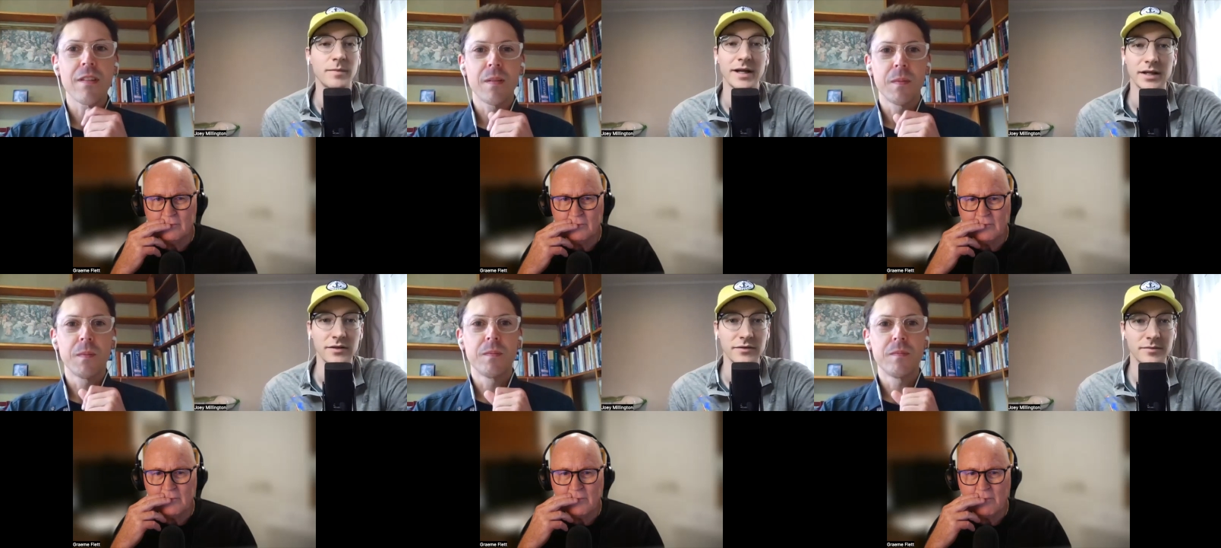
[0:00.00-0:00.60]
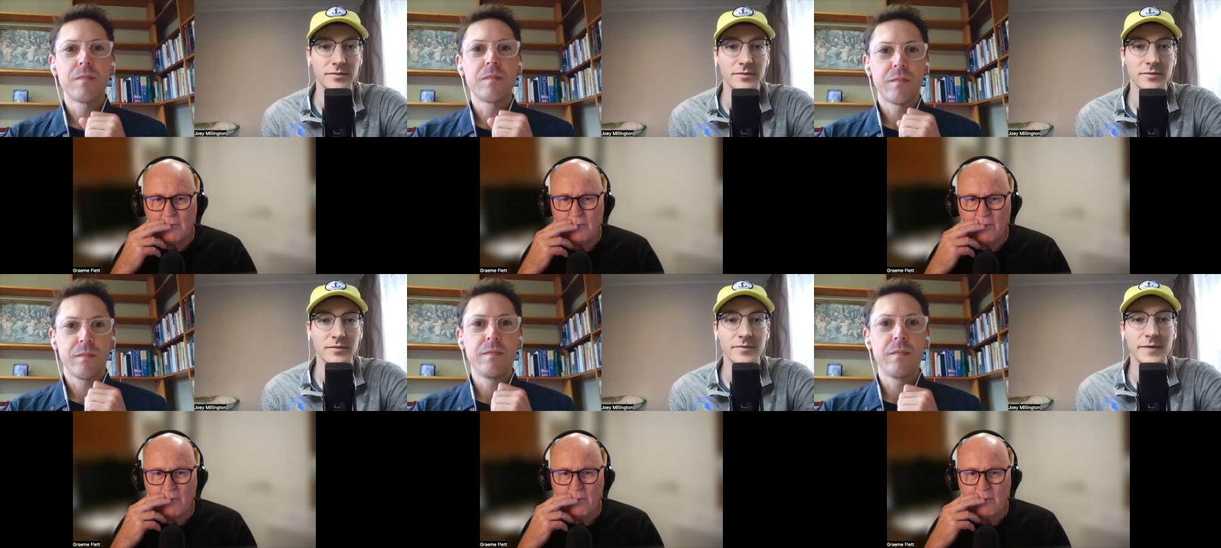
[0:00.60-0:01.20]
Speaker 1: might live.
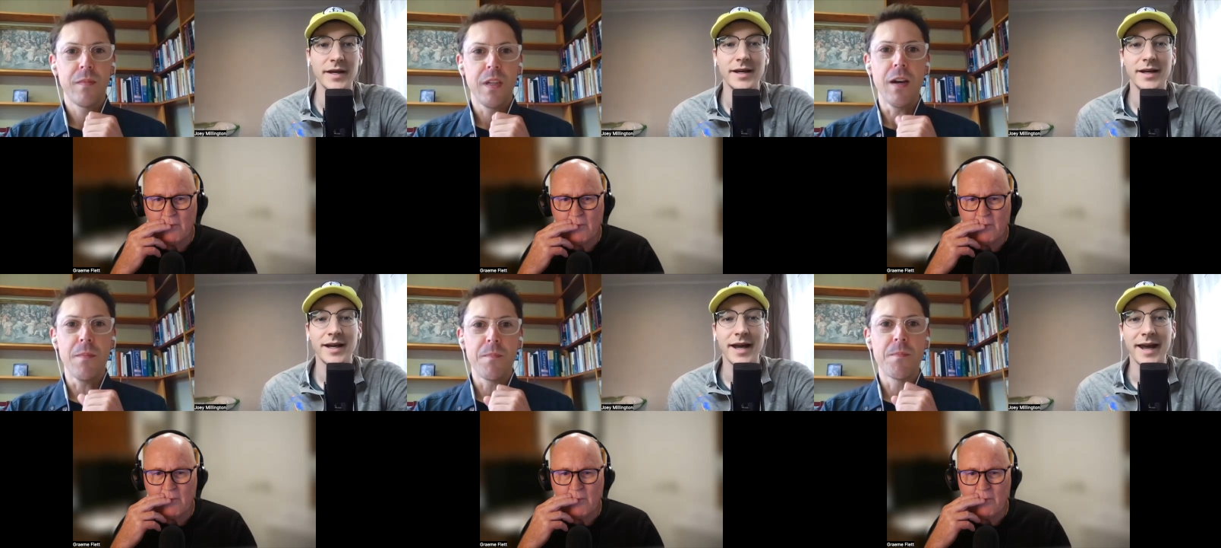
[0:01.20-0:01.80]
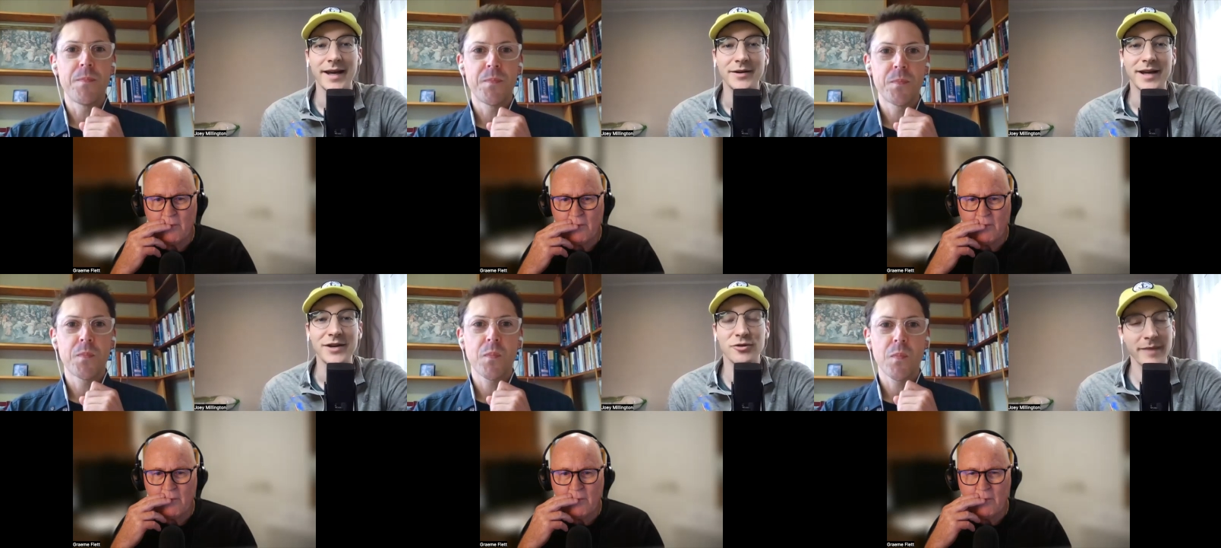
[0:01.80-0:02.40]
Yep. And
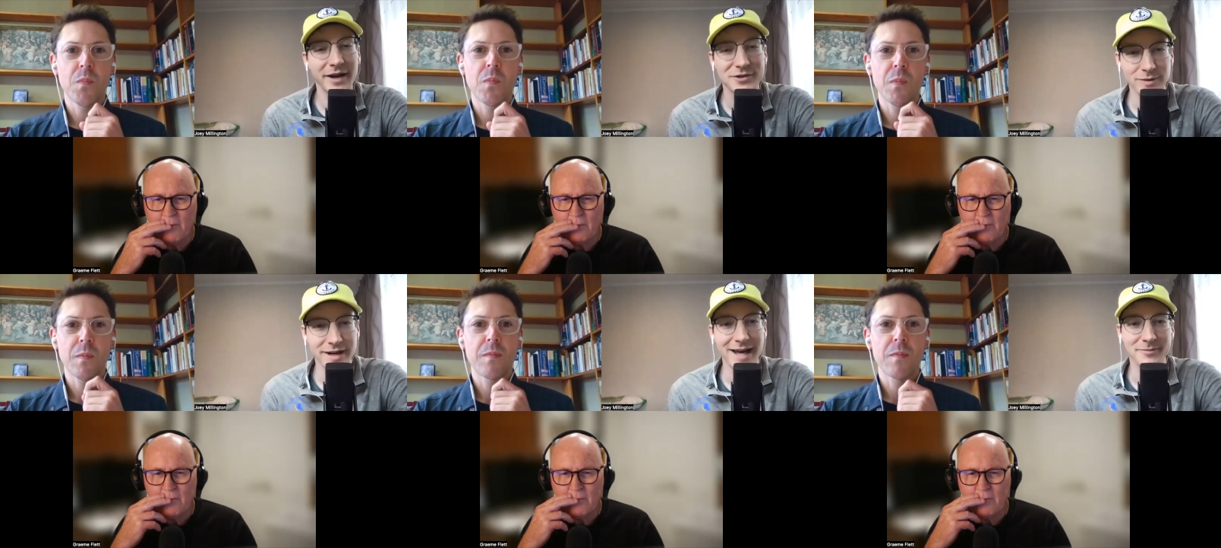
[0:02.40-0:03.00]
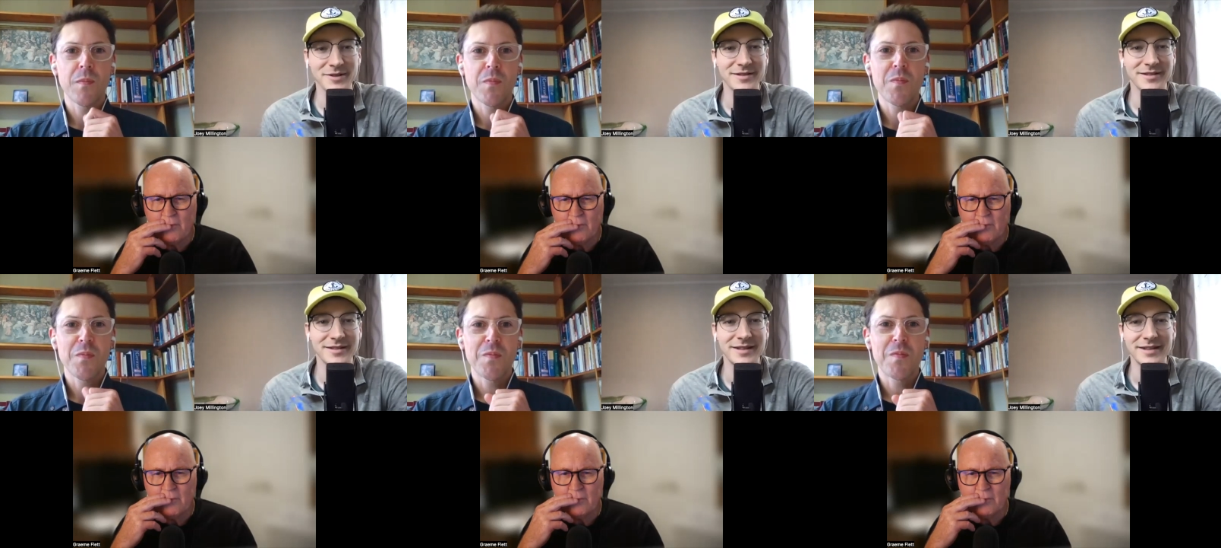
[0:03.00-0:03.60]
can you imagine what
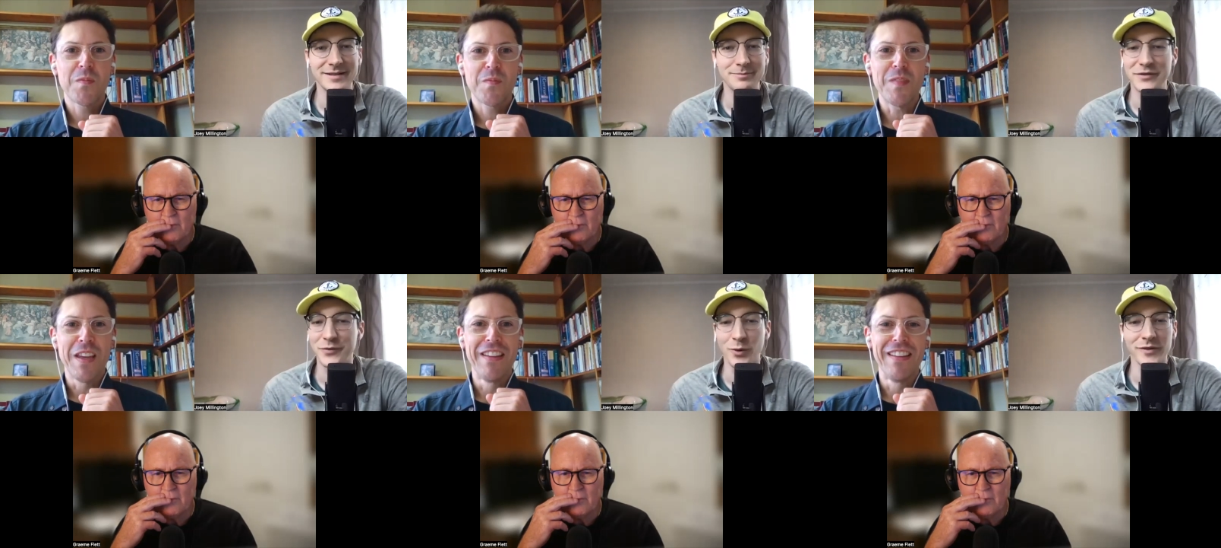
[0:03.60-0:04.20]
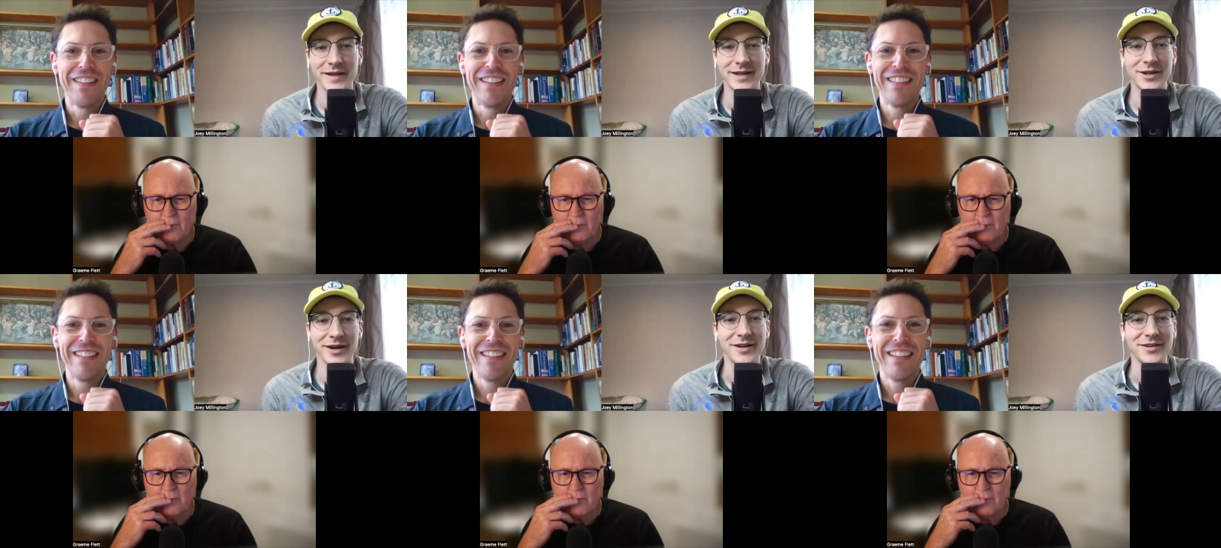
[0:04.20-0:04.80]
happened before the
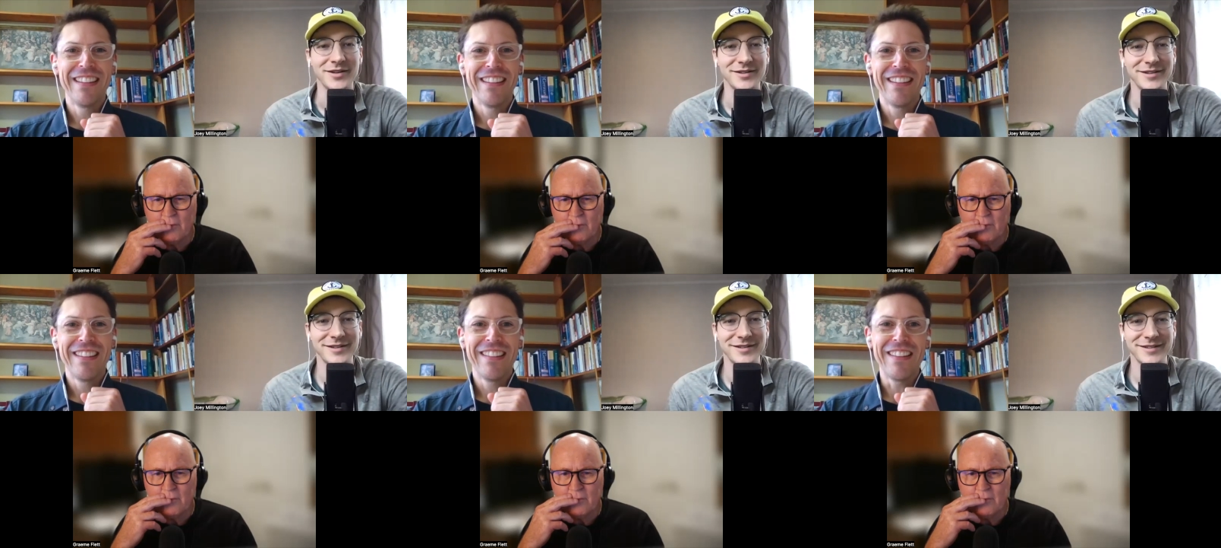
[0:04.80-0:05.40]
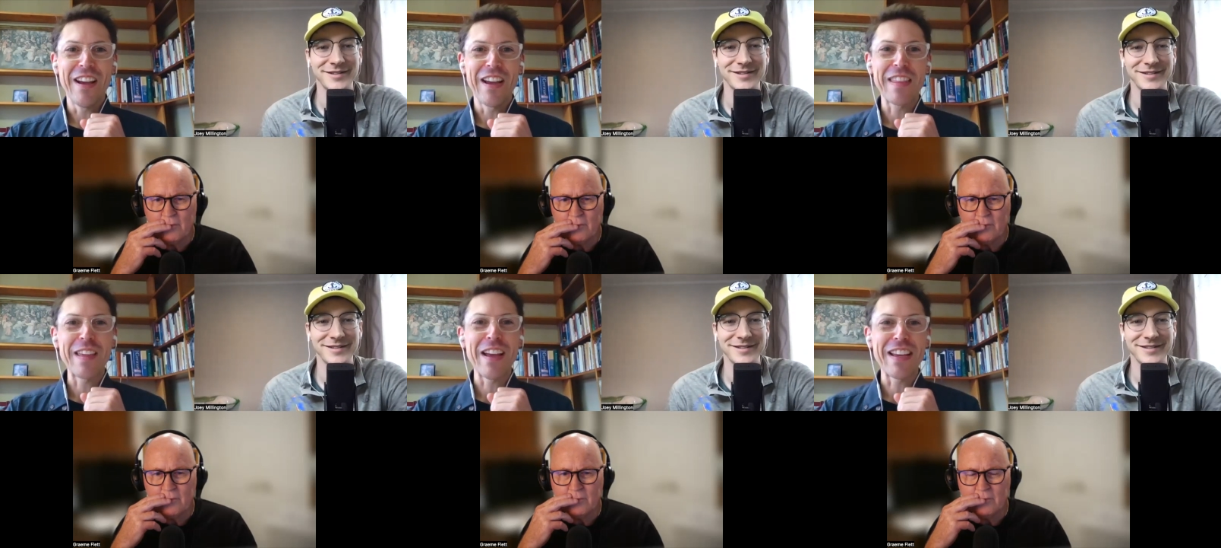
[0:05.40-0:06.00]
year ended?
Speaker 2: Yeah, I
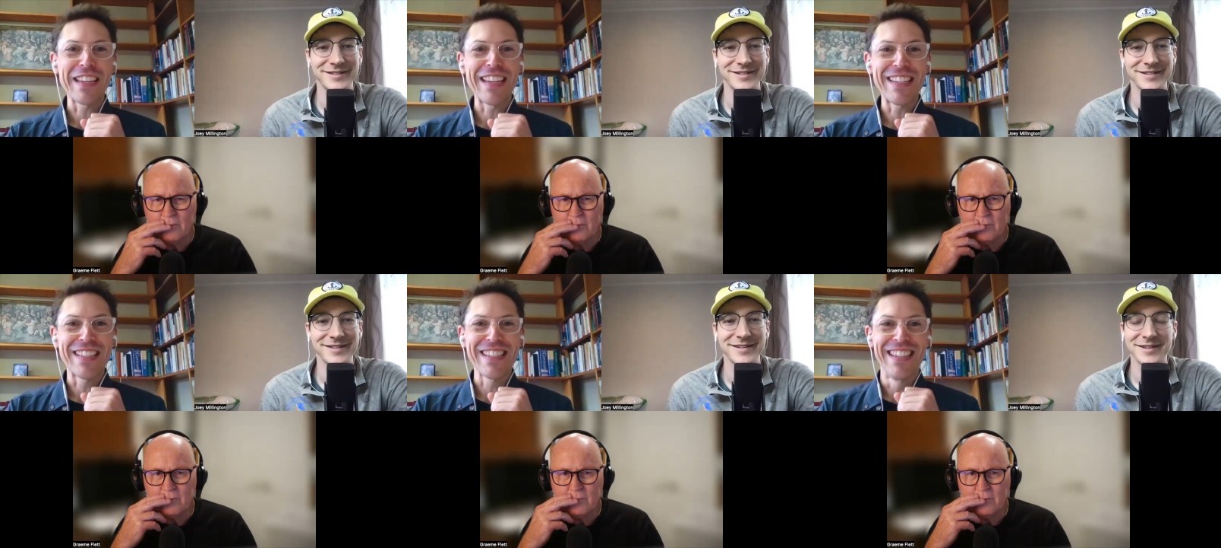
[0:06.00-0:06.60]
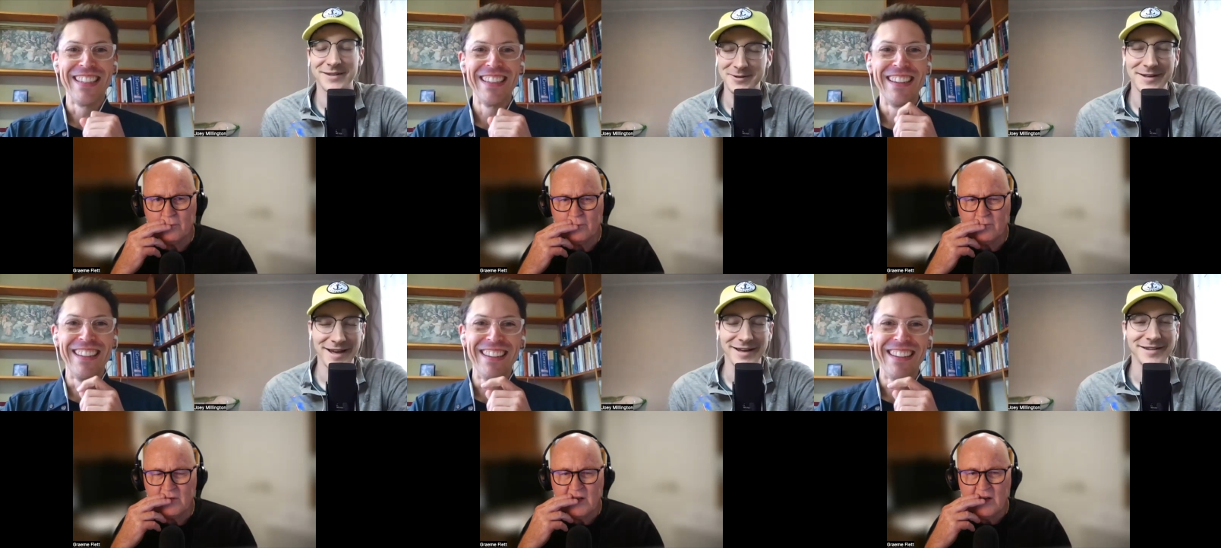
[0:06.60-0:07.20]
think I can guess. yeah,